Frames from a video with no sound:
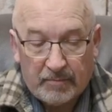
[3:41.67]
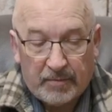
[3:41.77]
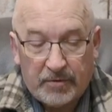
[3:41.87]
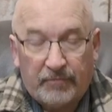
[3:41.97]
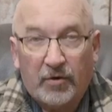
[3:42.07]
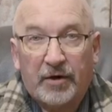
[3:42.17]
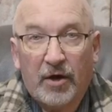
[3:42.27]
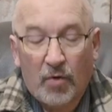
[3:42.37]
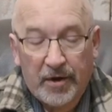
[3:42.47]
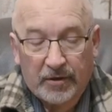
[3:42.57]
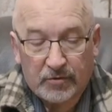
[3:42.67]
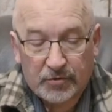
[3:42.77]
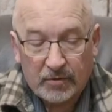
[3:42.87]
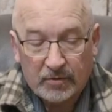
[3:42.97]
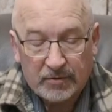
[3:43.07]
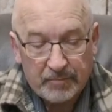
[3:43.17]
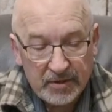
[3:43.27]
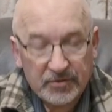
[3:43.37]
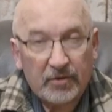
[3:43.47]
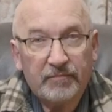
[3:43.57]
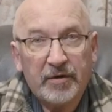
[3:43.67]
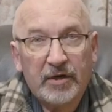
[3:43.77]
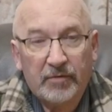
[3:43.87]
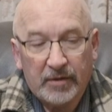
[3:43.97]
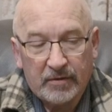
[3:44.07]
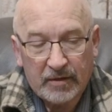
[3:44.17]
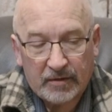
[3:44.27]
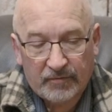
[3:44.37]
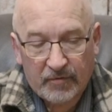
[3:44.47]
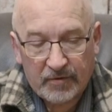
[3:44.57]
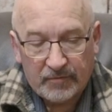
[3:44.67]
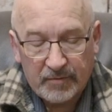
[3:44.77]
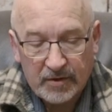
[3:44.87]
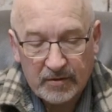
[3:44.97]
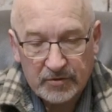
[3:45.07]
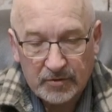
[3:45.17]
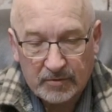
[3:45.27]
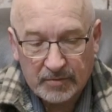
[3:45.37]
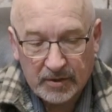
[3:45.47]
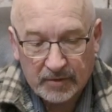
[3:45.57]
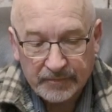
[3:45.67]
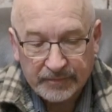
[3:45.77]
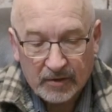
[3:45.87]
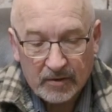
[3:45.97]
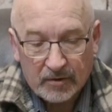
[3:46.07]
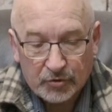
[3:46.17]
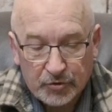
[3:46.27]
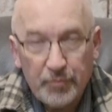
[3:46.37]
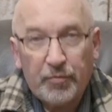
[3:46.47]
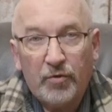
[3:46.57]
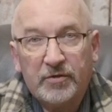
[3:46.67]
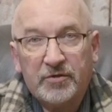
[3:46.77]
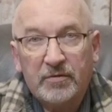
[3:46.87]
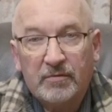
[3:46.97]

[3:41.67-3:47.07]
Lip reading: but you've got no way to control it. The best I've been able to find from here is you can pick 2 points